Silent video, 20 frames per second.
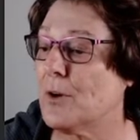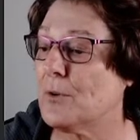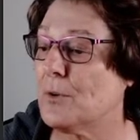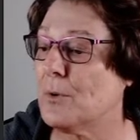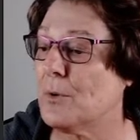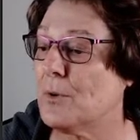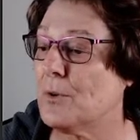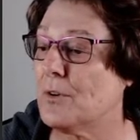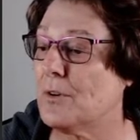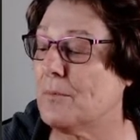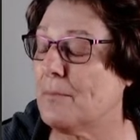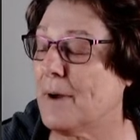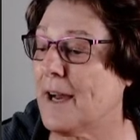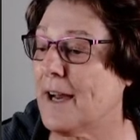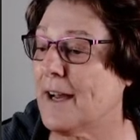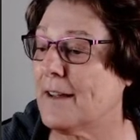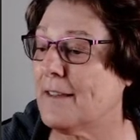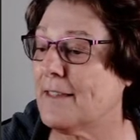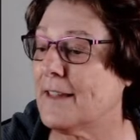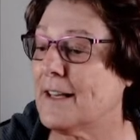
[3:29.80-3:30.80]
order
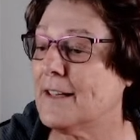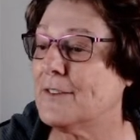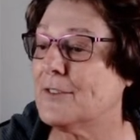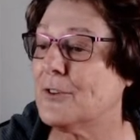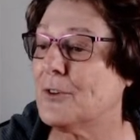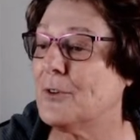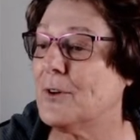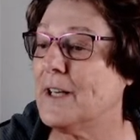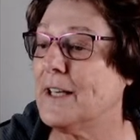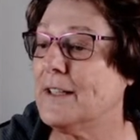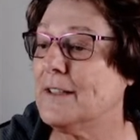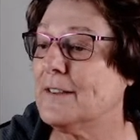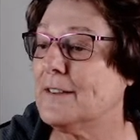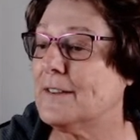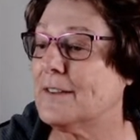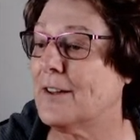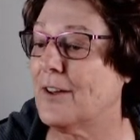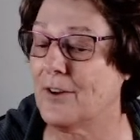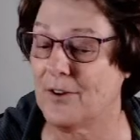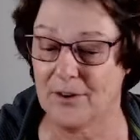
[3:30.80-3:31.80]
my things are in,
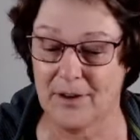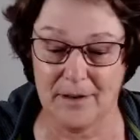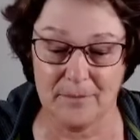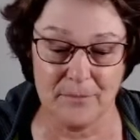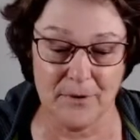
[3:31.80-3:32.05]
so I'm